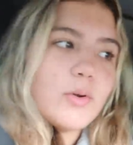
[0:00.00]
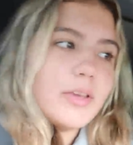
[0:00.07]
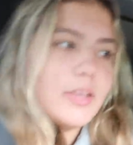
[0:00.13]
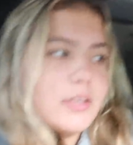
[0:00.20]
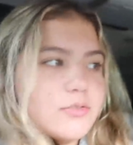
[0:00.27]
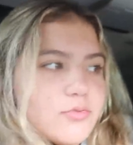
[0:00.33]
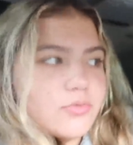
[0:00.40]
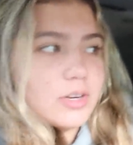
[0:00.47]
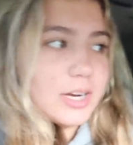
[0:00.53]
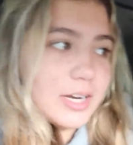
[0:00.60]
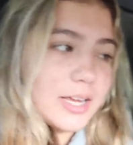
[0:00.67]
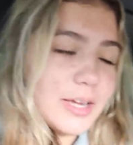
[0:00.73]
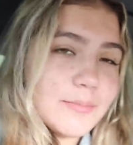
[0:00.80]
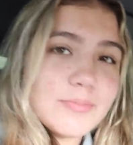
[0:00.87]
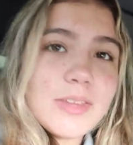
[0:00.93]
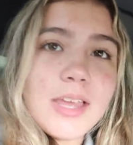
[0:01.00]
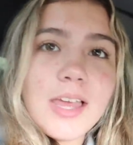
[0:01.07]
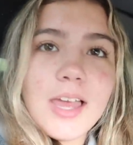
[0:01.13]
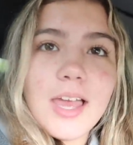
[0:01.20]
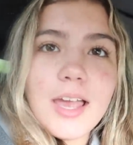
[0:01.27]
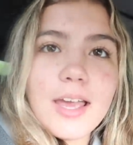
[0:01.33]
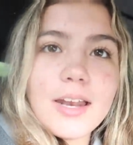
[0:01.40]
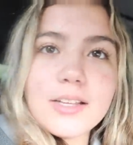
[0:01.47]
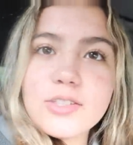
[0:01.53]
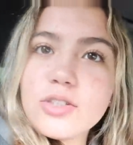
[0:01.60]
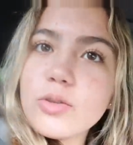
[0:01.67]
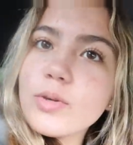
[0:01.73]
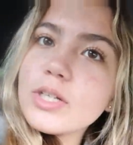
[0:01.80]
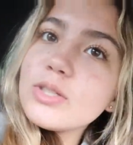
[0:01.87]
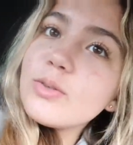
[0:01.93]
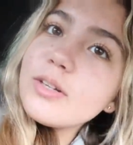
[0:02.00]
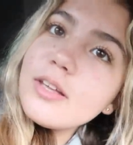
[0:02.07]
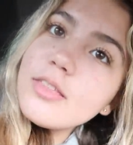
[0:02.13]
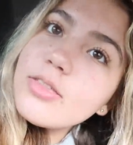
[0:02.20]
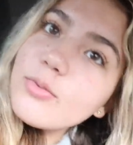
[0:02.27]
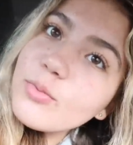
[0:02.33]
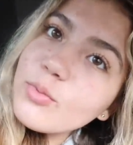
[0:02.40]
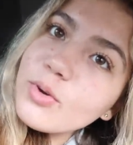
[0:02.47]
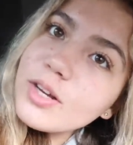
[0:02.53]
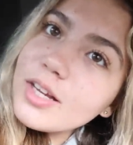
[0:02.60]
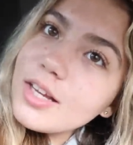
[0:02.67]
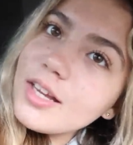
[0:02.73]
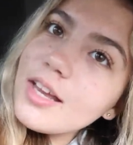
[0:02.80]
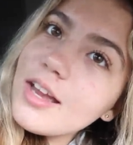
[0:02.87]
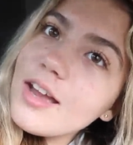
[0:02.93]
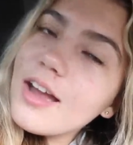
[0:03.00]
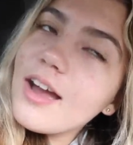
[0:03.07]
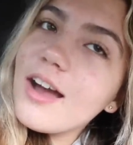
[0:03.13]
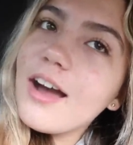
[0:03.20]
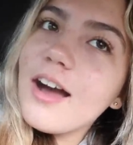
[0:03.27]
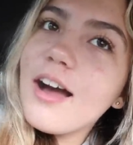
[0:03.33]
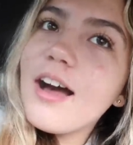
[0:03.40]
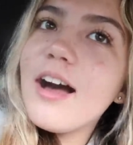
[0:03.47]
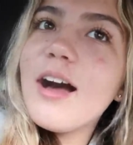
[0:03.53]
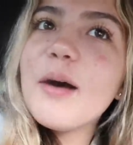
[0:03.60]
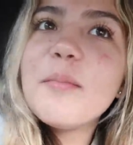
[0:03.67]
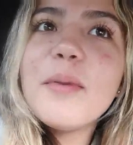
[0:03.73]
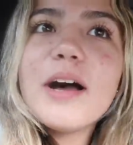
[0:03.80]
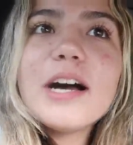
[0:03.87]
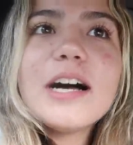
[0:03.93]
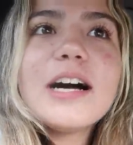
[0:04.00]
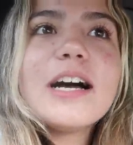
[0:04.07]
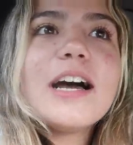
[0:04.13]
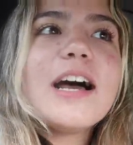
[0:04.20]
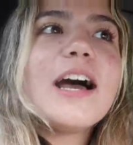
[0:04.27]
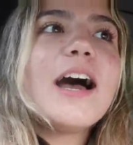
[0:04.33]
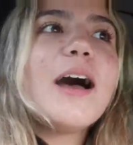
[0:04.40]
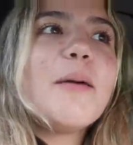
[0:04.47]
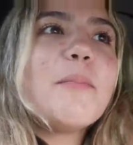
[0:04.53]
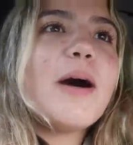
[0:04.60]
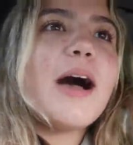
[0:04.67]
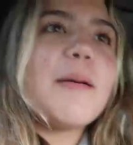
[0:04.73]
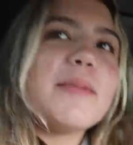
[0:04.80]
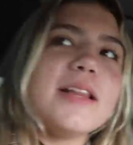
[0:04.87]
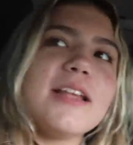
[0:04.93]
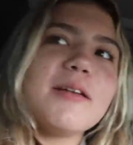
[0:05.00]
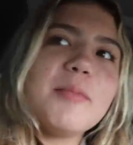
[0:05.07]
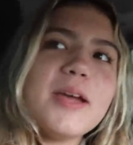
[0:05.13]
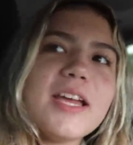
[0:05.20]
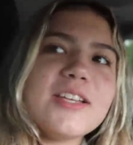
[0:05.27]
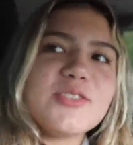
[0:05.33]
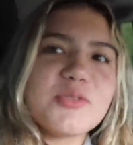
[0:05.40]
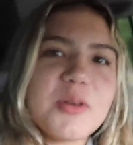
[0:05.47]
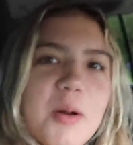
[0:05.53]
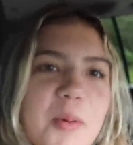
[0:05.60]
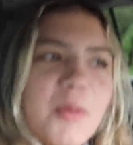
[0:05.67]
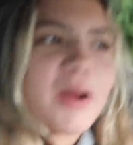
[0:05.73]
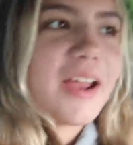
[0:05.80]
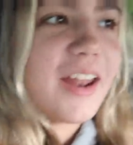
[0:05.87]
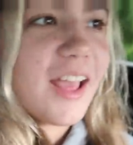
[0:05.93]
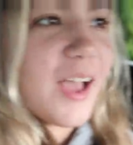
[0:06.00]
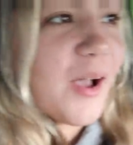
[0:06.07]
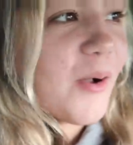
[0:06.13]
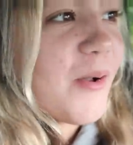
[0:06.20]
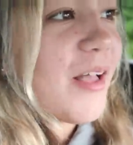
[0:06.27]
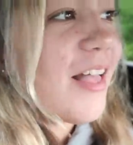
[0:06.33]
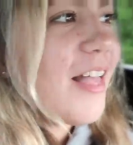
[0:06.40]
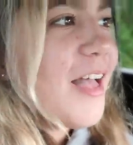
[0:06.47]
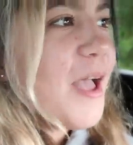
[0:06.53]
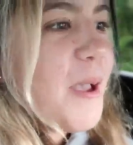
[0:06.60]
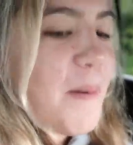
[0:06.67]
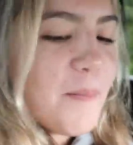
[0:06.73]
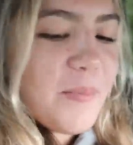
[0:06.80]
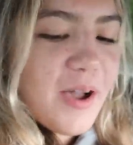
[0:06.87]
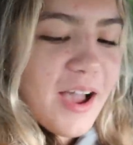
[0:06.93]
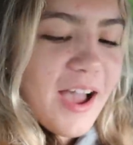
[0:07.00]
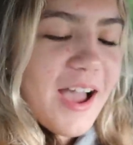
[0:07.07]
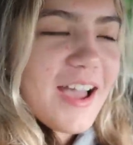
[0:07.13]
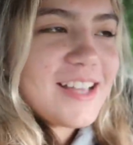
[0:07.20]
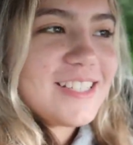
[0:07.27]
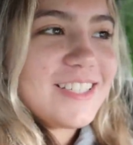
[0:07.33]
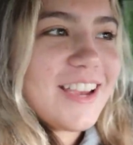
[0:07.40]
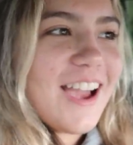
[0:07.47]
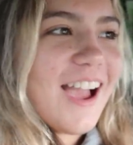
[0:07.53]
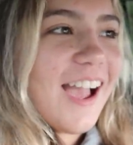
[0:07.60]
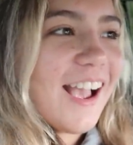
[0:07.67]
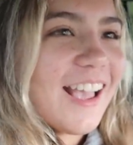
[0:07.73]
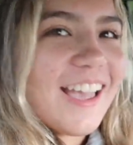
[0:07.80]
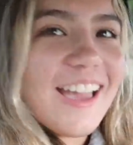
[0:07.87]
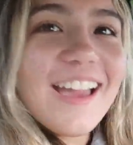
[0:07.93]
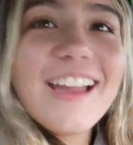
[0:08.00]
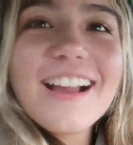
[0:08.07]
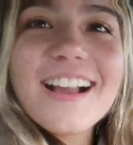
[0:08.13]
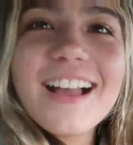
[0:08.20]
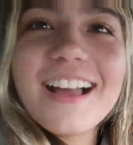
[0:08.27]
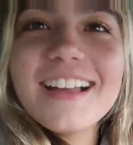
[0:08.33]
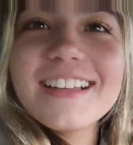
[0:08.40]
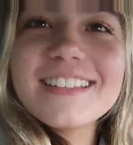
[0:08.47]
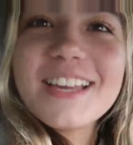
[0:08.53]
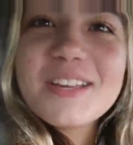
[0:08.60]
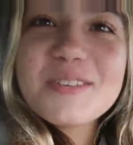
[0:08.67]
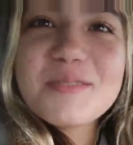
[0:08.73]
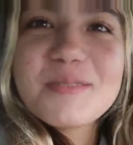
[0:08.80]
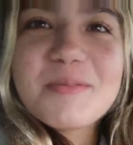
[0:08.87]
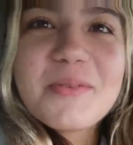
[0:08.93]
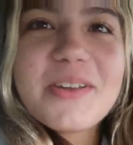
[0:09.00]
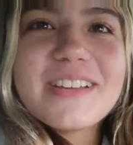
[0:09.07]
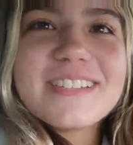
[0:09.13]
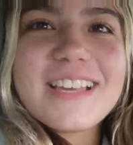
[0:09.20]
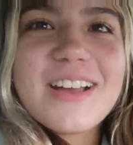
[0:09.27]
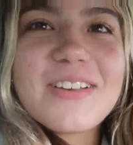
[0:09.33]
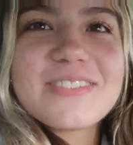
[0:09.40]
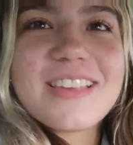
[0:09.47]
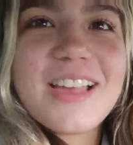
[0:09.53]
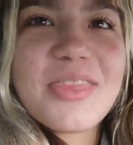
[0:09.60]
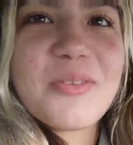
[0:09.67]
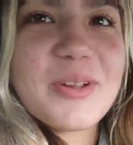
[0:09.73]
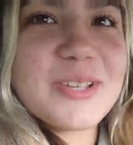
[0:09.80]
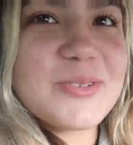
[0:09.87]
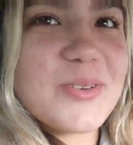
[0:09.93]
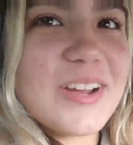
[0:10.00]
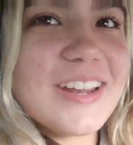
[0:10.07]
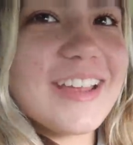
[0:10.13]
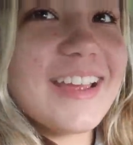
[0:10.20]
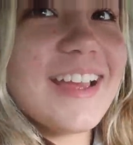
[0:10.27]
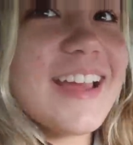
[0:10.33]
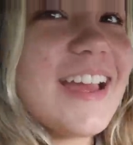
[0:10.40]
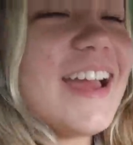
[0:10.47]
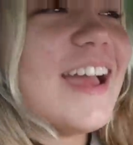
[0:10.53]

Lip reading: it is Friday and it's 3:23. I'm a little bit in trouble right now by Jack because I was supposed to be at his house at 3:20